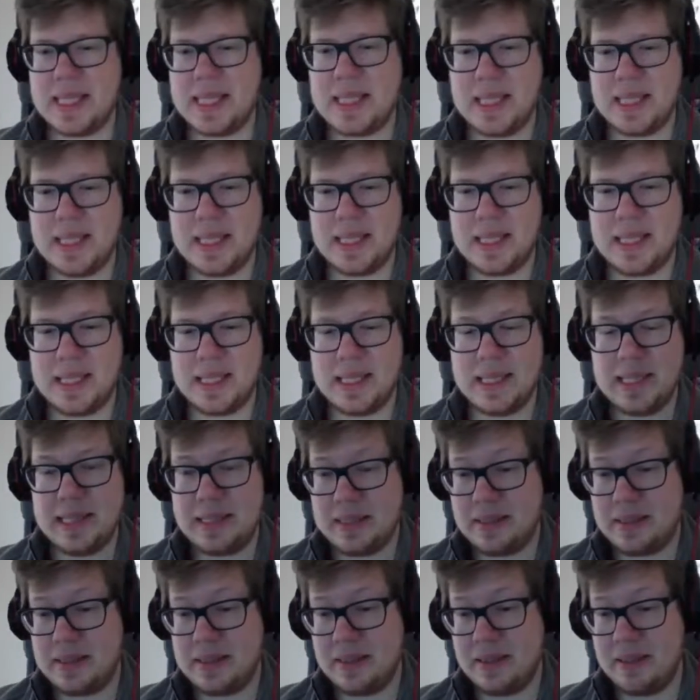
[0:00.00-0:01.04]
uh,
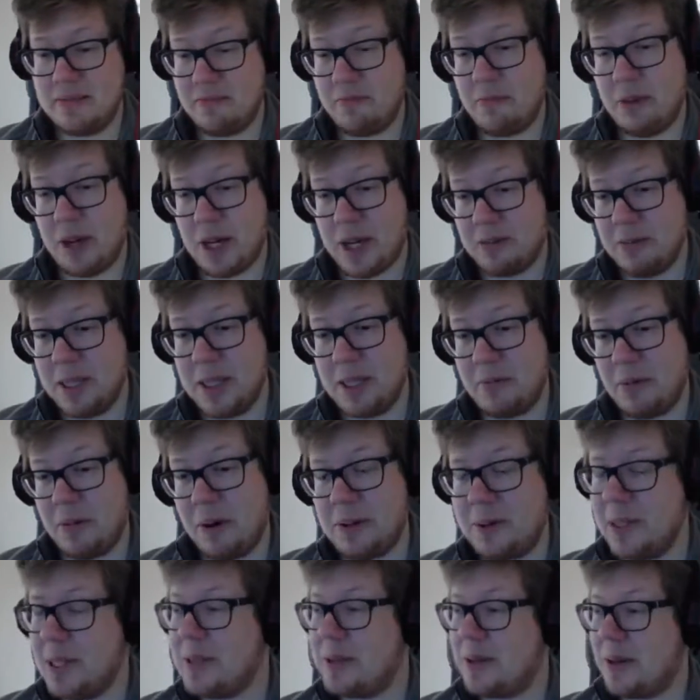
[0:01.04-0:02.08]
what I really
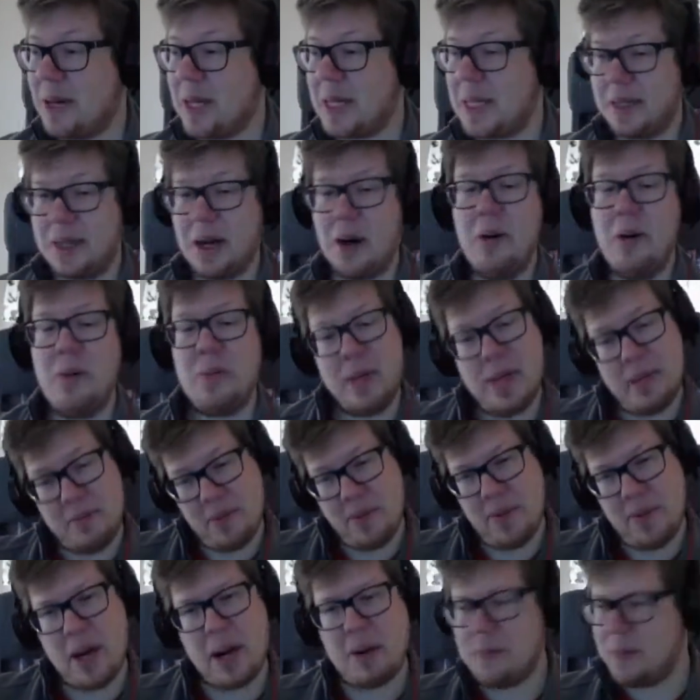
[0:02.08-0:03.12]
wanted, so I can go
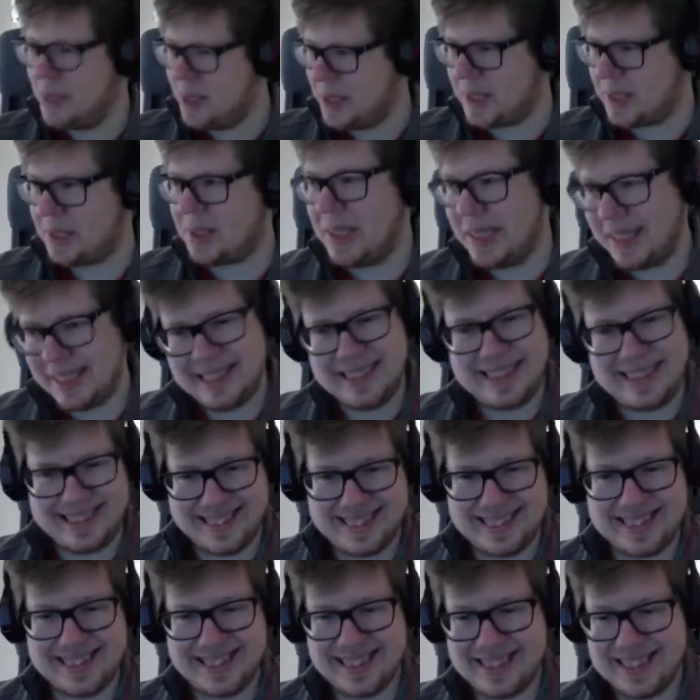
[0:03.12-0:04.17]
deeper down with this.
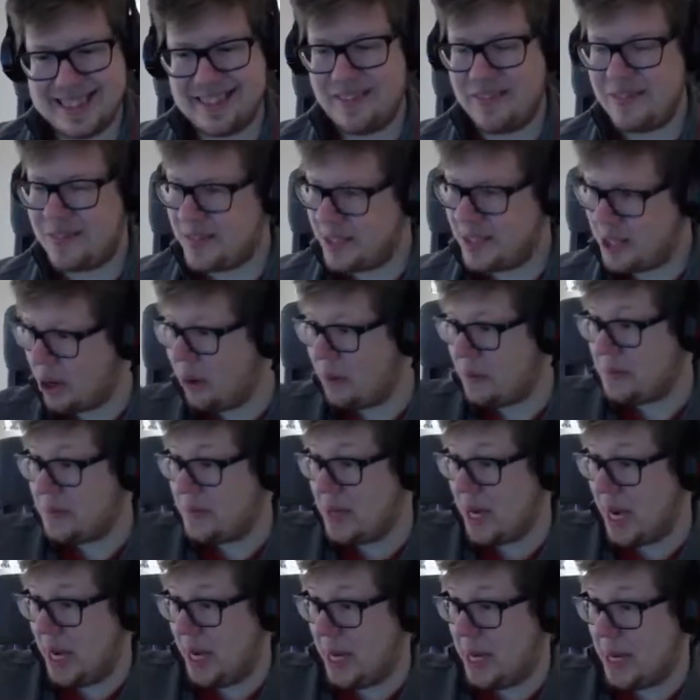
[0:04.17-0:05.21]
Going
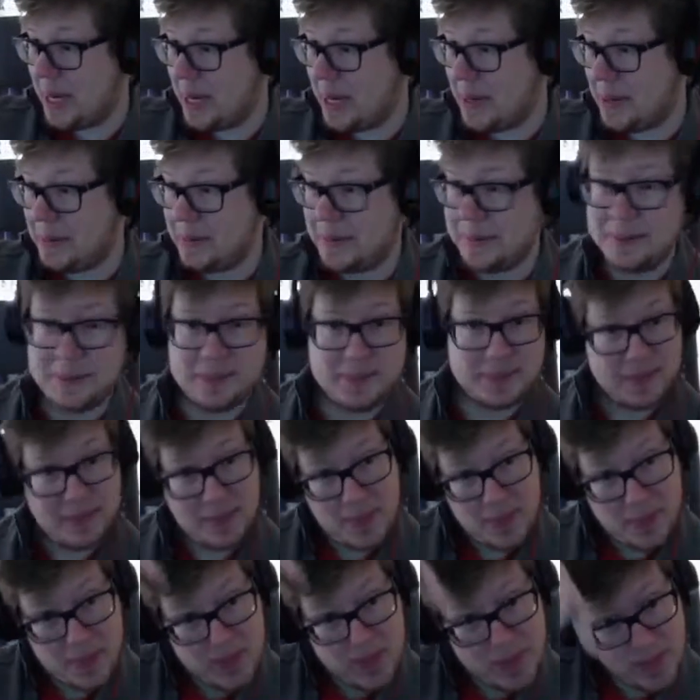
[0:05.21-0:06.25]

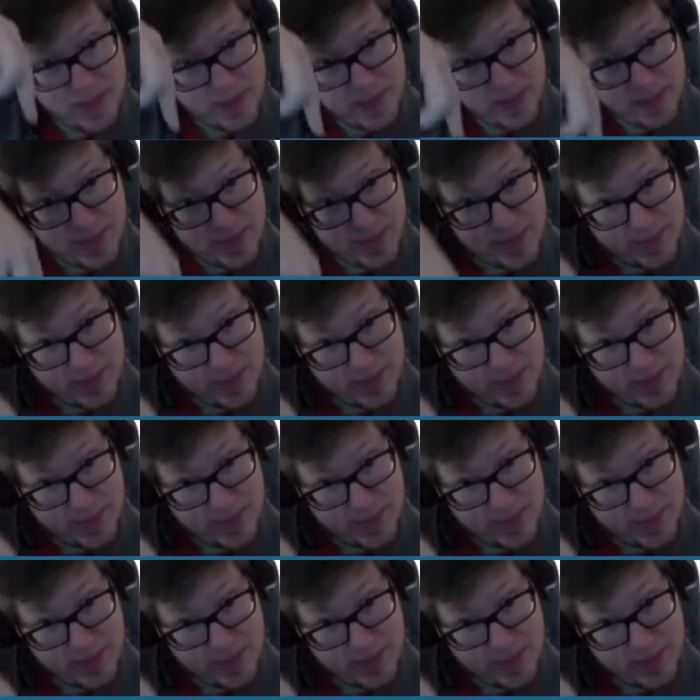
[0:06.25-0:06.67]
down. Woo-hoo.